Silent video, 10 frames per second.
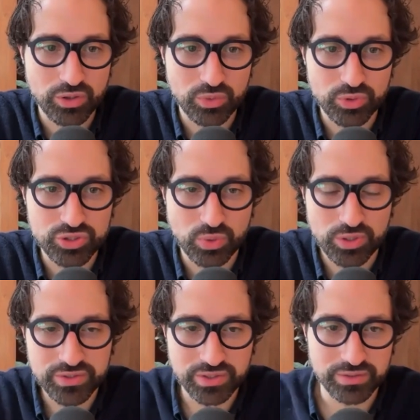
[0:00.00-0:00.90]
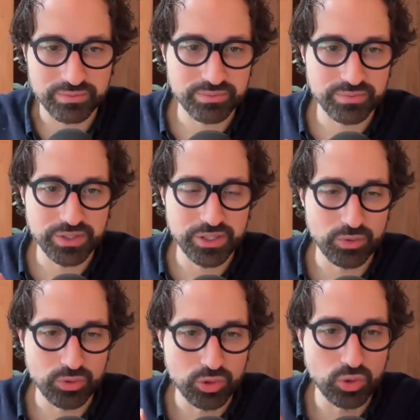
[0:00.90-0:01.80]
will resort to
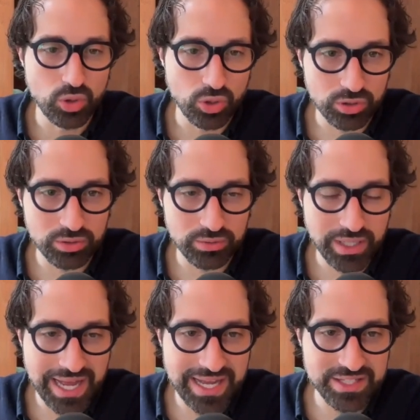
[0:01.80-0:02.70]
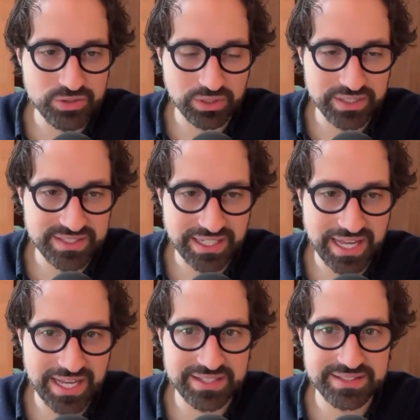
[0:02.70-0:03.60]
Google ads or listing
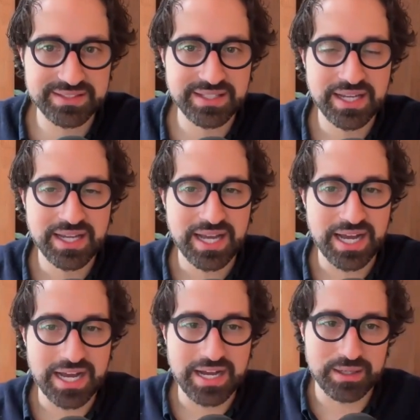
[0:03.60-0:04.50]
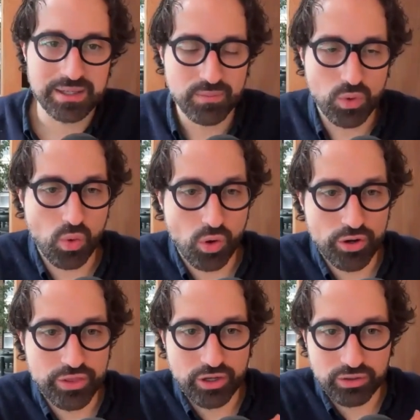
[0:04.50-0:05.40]
ads,
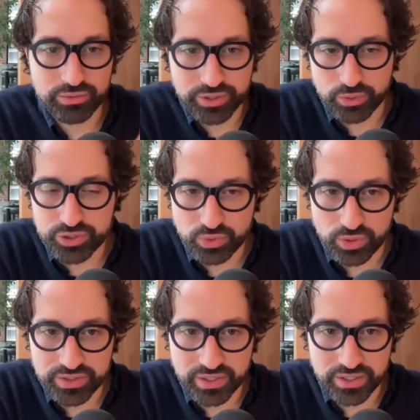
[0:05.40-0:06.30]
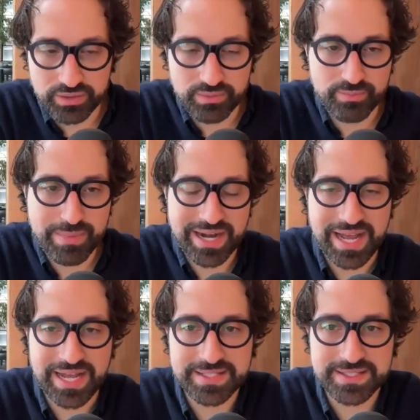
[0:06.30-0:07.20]
or they'll resort to
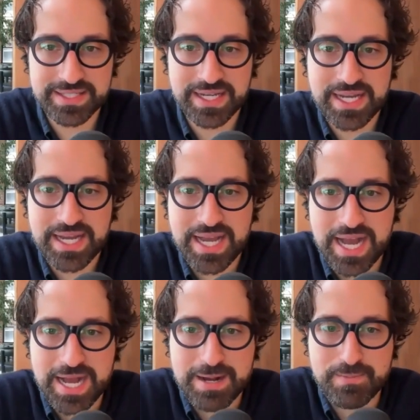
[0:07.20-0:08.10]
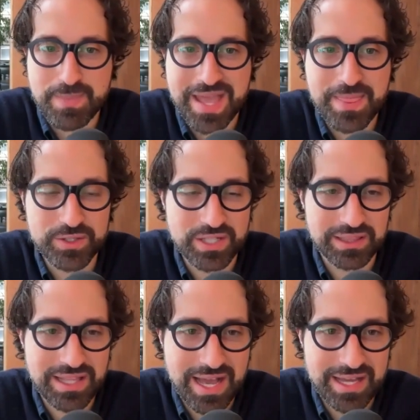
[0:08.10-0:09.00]
meta ads. And there's a
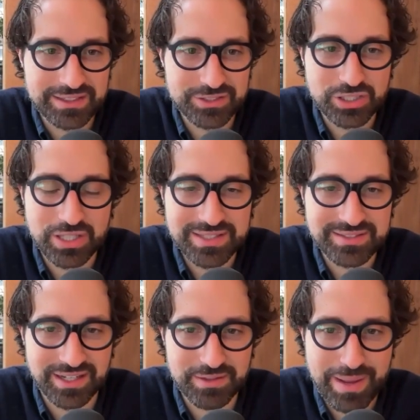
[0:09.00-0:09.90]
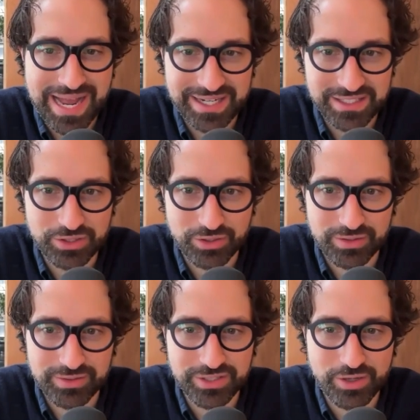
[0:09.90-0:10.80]
lot to unpack
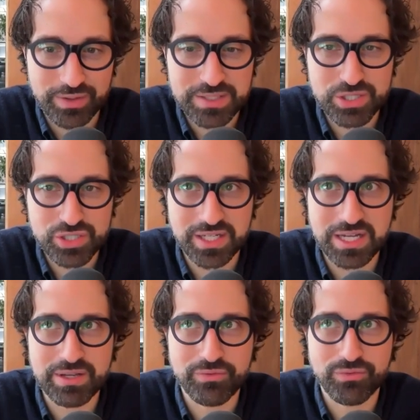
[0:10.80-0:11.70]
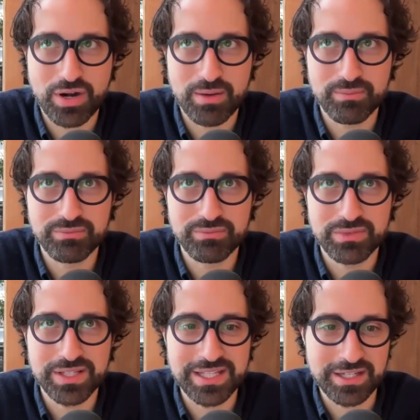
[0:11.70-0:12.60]
here, especially coming from
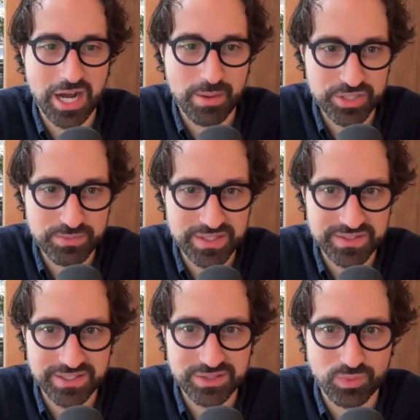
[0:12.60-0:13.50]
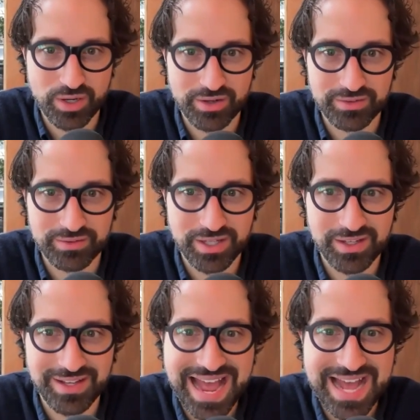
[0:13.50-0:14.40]
the e-commerce business where
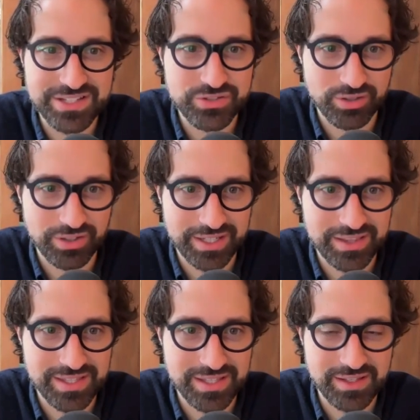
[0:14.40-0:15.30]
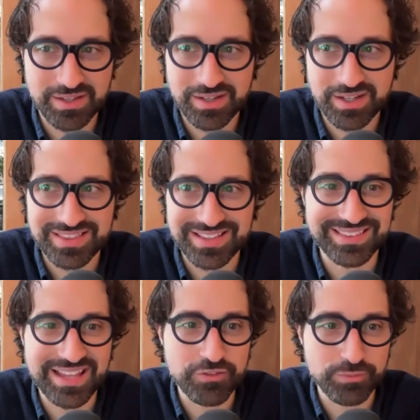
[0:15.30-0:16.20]
ads are like the
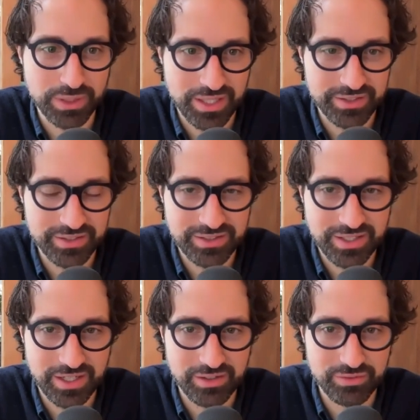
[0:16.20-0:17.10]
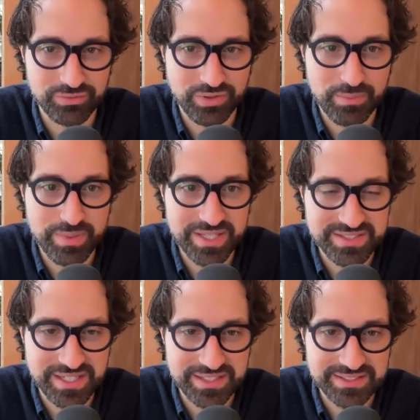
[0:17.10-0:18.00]
lifeblood of a
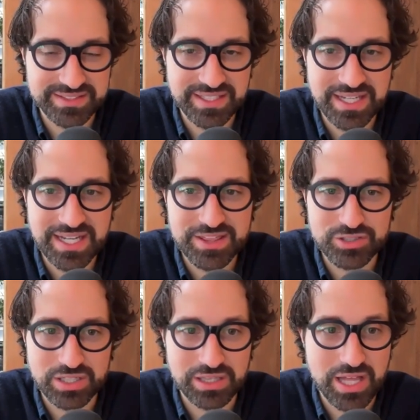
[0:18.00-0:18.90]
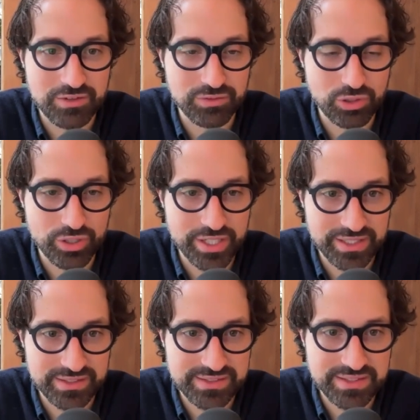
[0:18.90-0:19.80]
business. There's a lot of
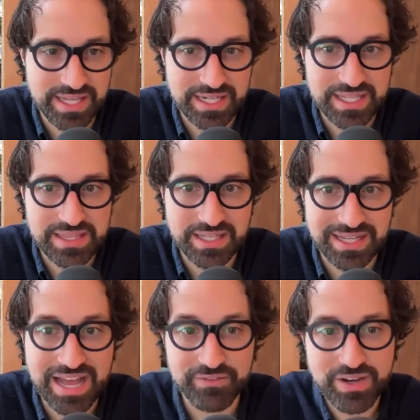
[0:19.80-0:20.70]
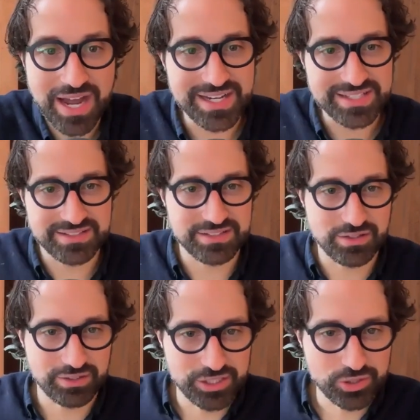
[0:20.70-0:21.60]
learnings that I think have not
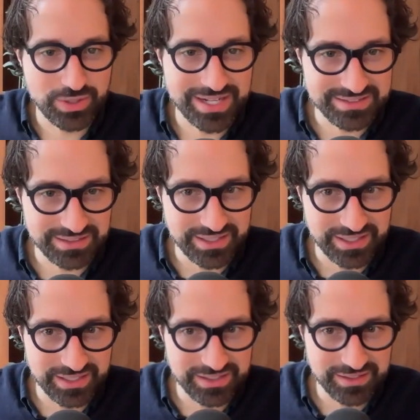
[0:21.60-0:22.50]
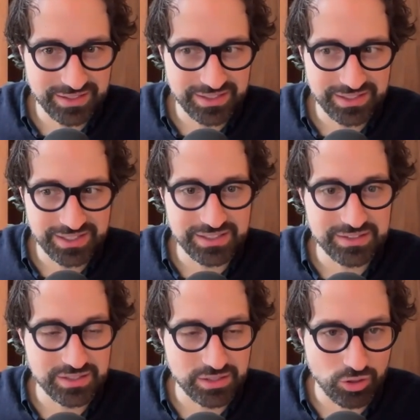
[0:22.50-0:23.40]
necessarily translated
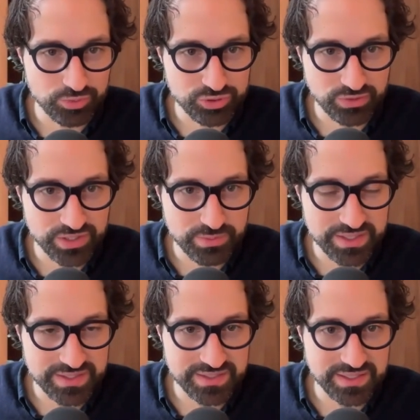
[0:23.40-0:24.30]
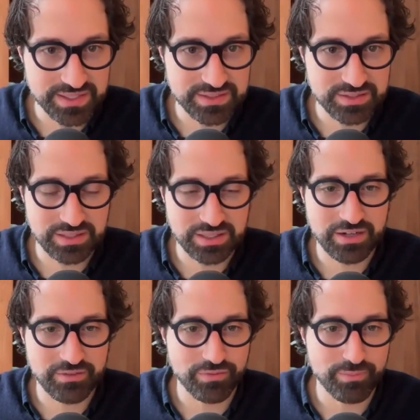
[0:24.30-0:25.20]
into the home service businesses. There's a
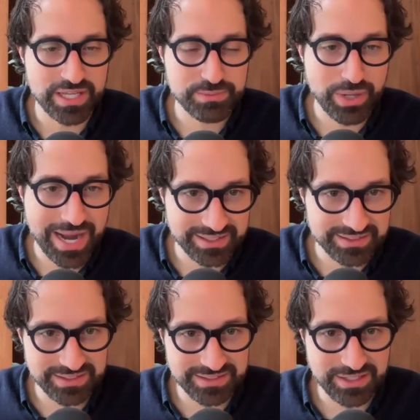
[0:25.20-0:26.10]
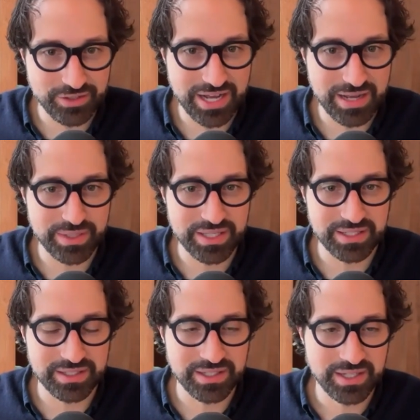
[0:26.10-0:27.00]
lot of best practices that are not
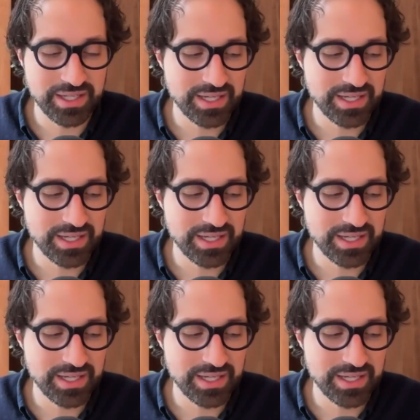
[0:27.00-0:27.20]
being,